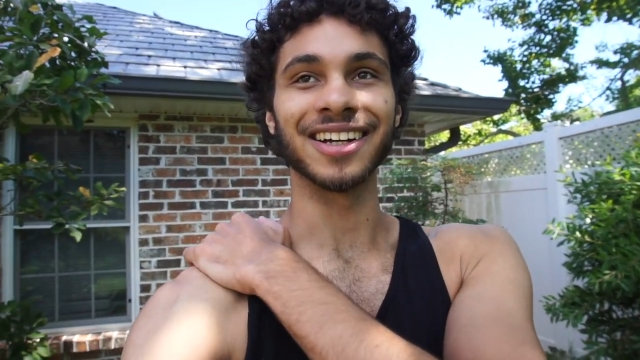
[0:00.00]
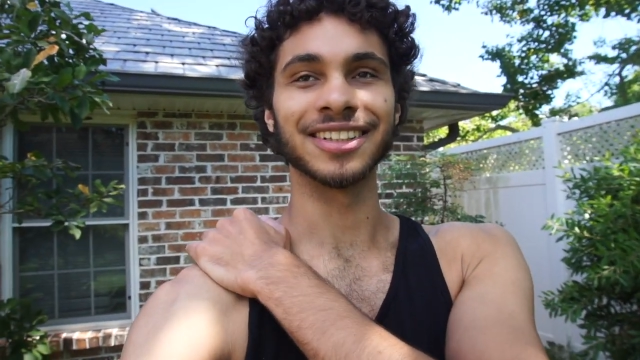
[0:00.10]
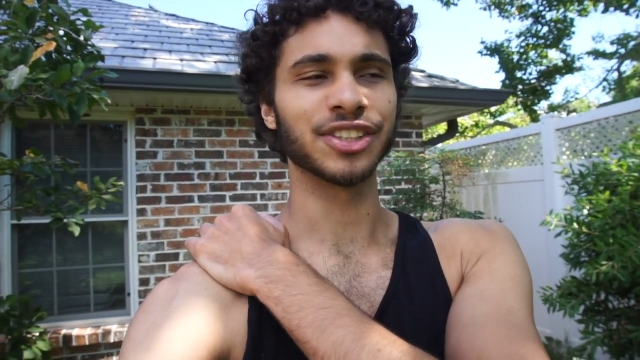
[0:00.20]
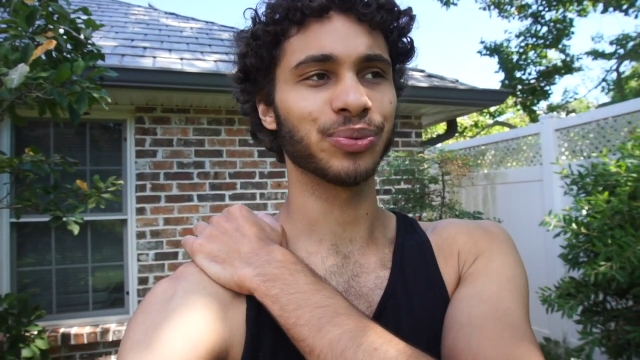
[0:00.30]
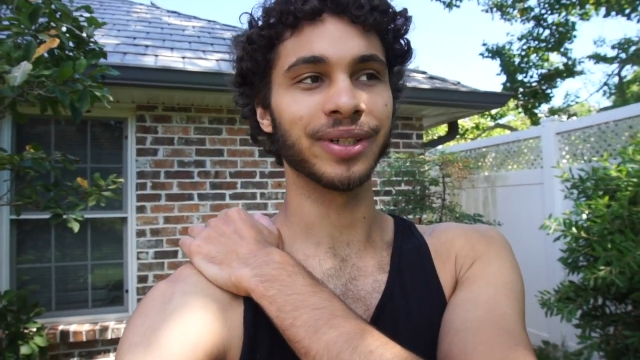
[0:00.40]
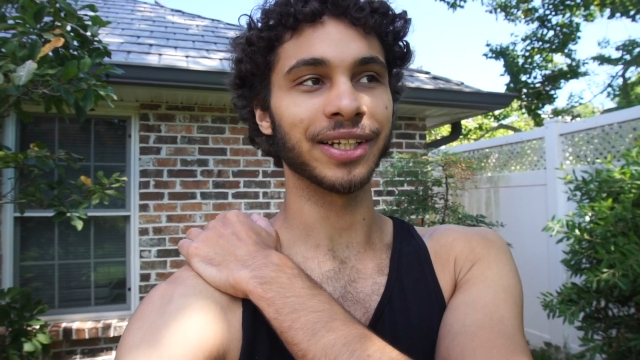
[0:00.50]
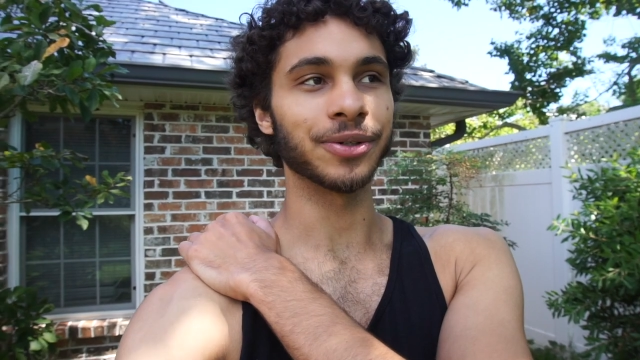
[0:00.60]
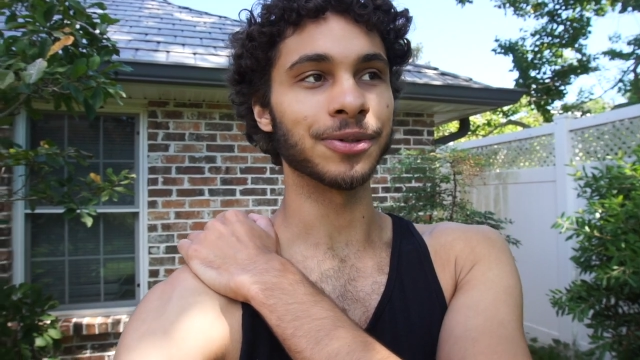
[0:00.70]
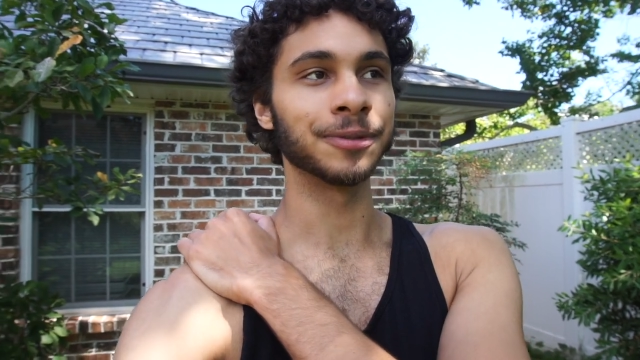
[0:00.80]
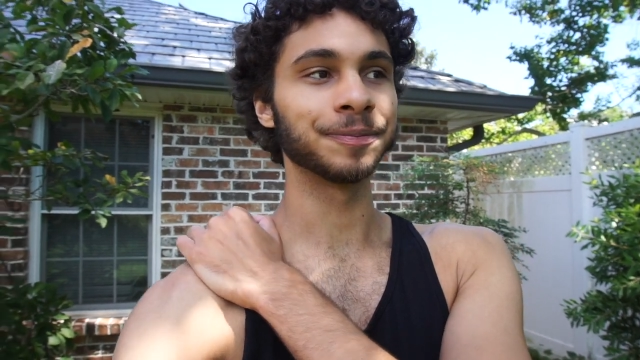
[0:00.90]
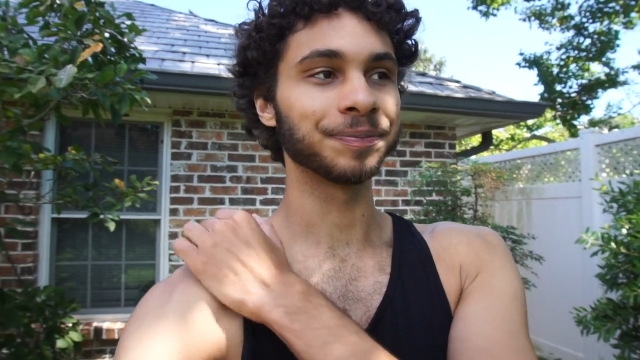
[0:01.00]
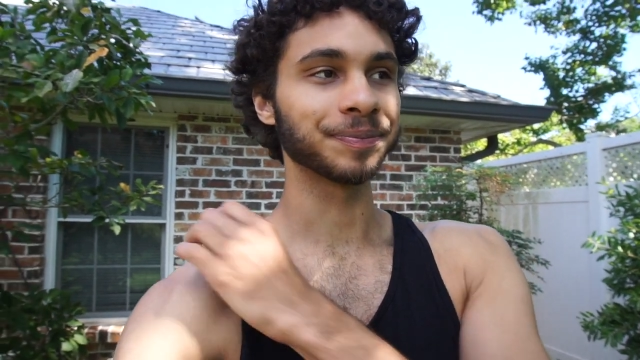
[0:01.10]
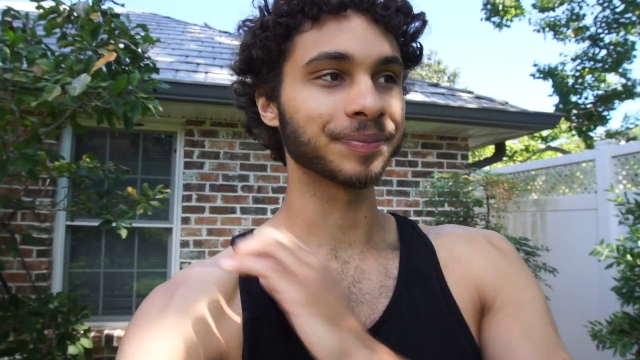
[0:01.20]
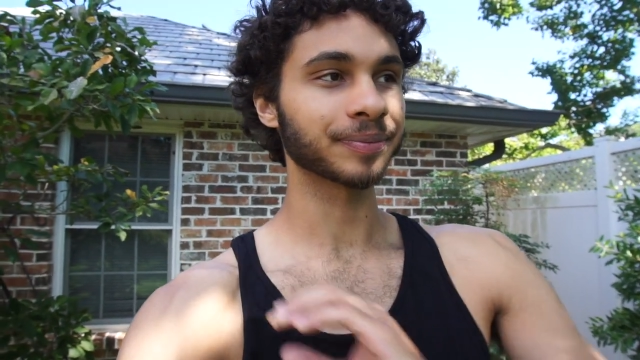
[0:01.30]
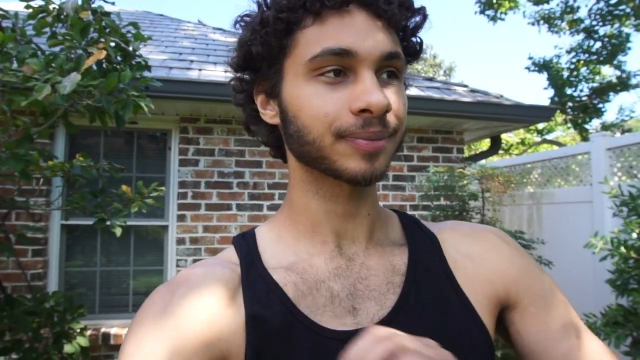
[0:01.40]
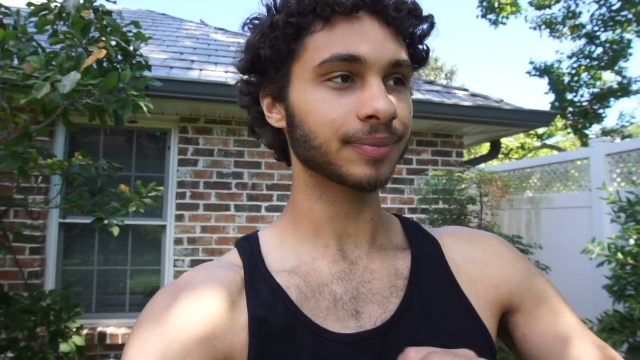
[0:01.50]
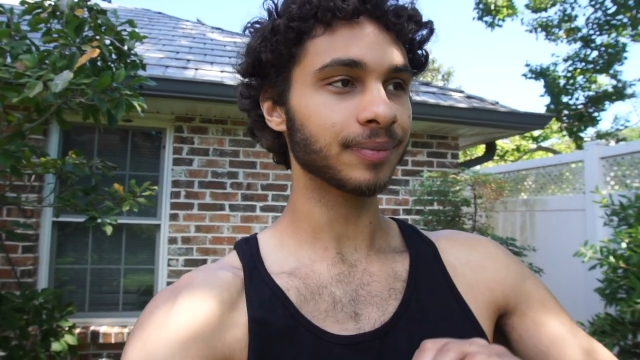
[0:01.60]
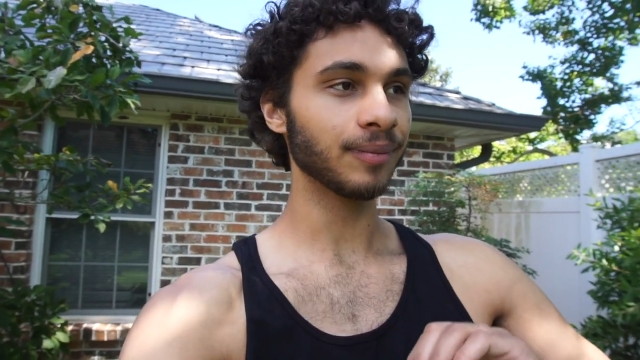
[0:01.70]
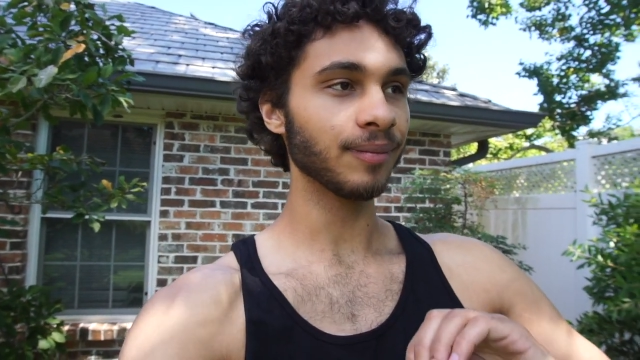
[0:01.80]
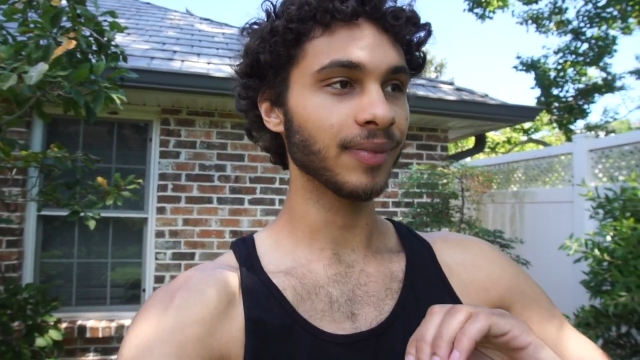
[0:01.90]
It's really cool.
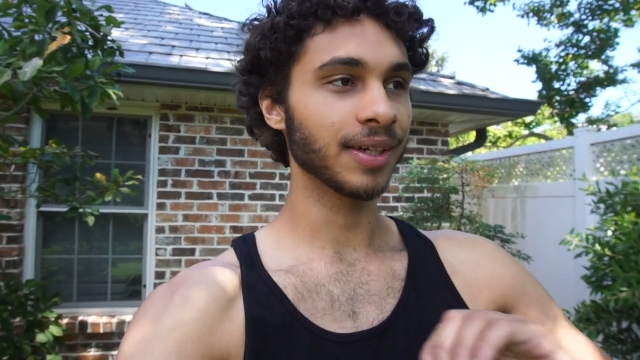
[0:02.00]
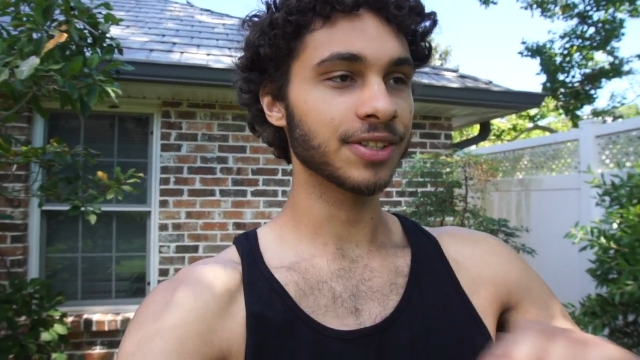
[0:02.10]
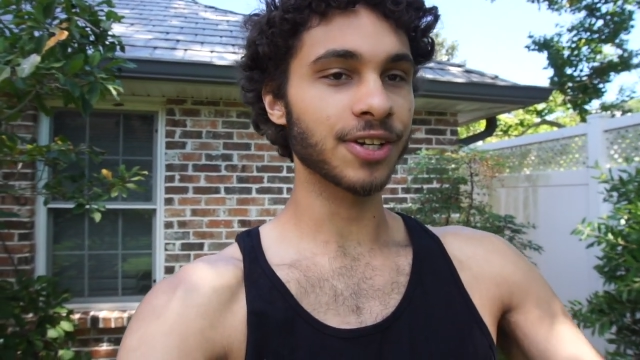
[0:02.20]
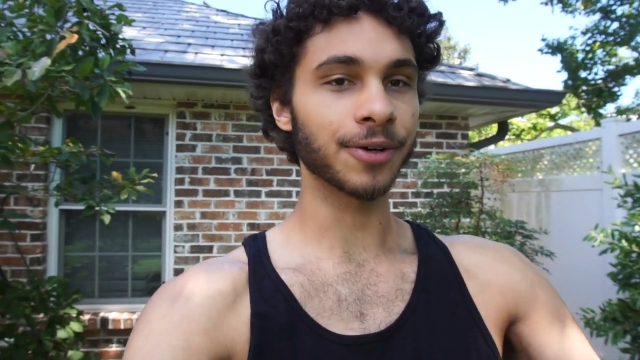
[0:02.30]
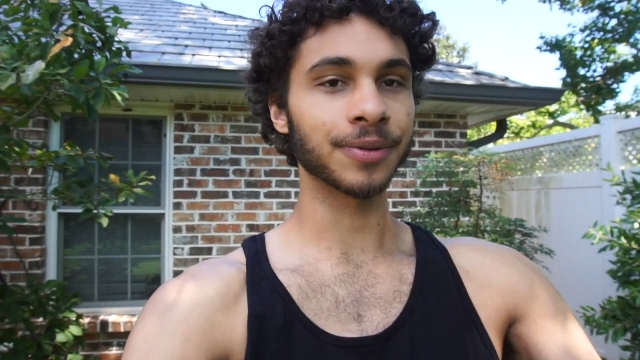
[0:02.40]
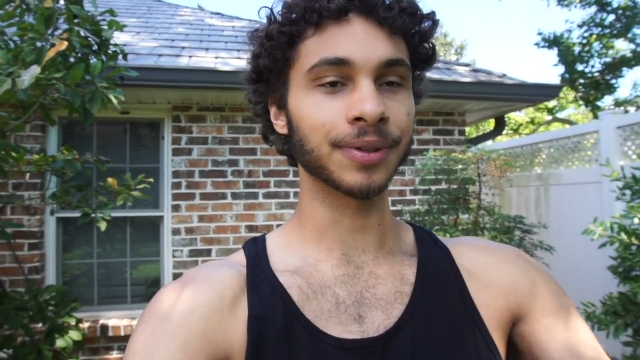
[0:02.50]
So,